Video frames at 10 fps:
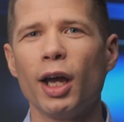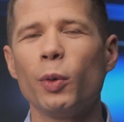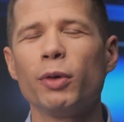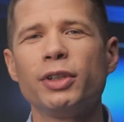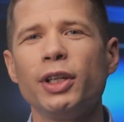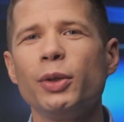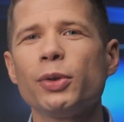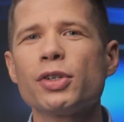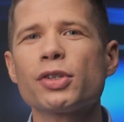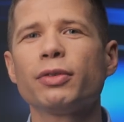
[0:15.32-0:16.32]
With the
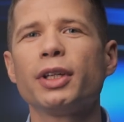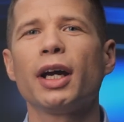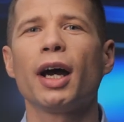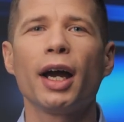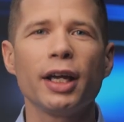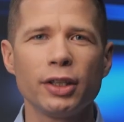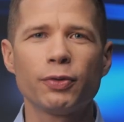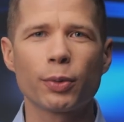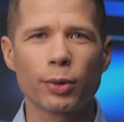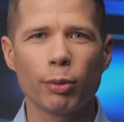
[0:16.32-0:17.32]
usage of the
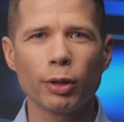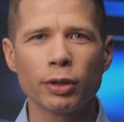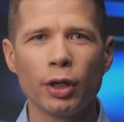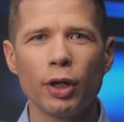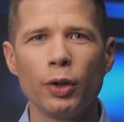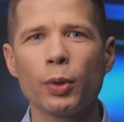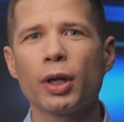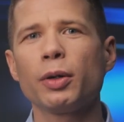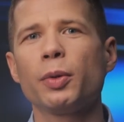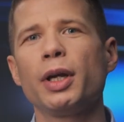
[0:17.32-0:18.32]
INT4 robot, you
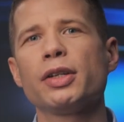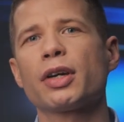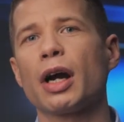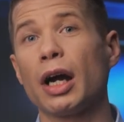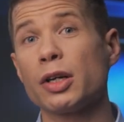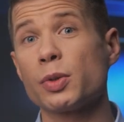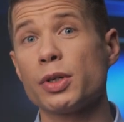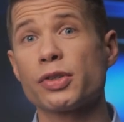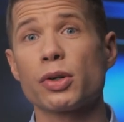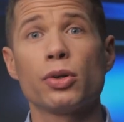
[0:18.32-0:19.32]
can create
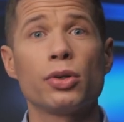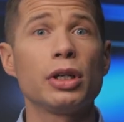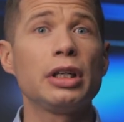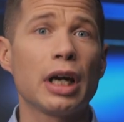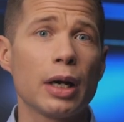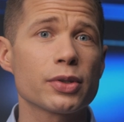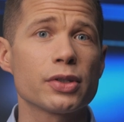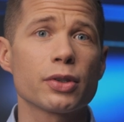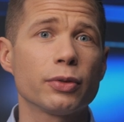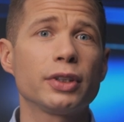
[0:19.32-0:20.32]
hundreds or
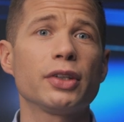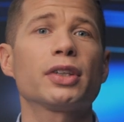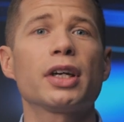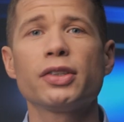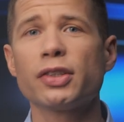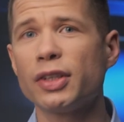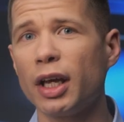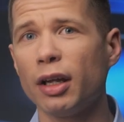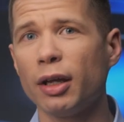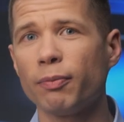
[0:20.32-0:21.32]
thousands of test cases
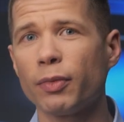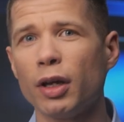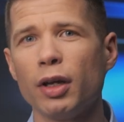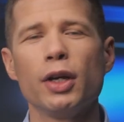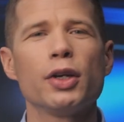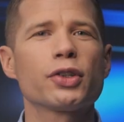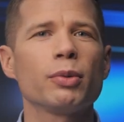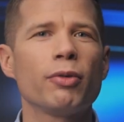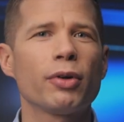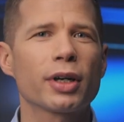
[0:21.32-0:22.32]
daily.
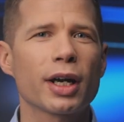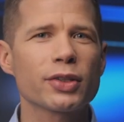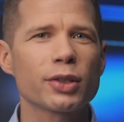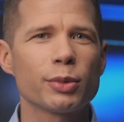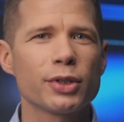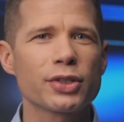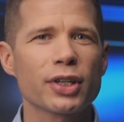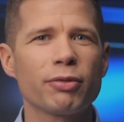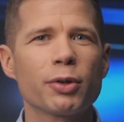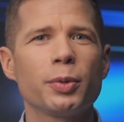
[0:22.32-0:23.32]
Some of our customers
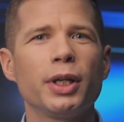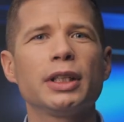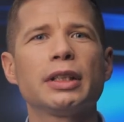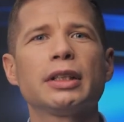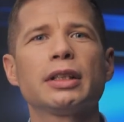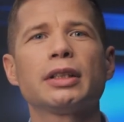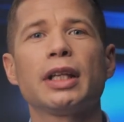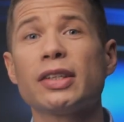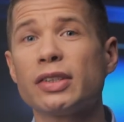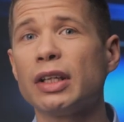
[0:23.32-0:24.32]
have created
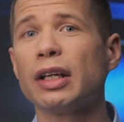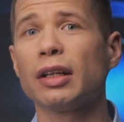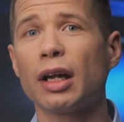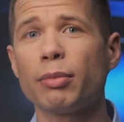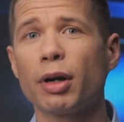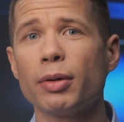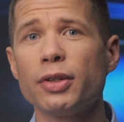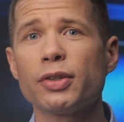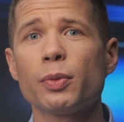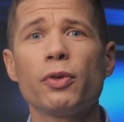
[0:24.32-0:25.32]
testing
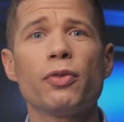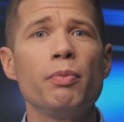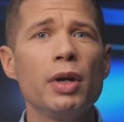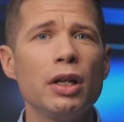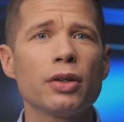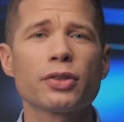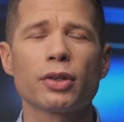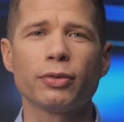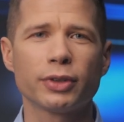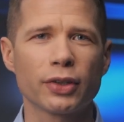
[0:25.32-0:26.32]
libraries with millions
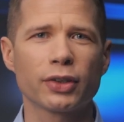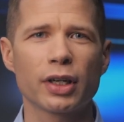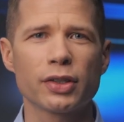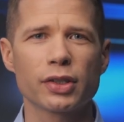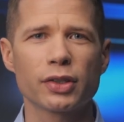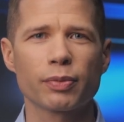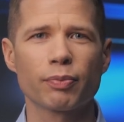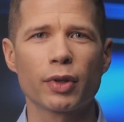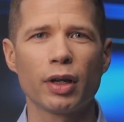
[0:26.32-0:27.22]
of test cases.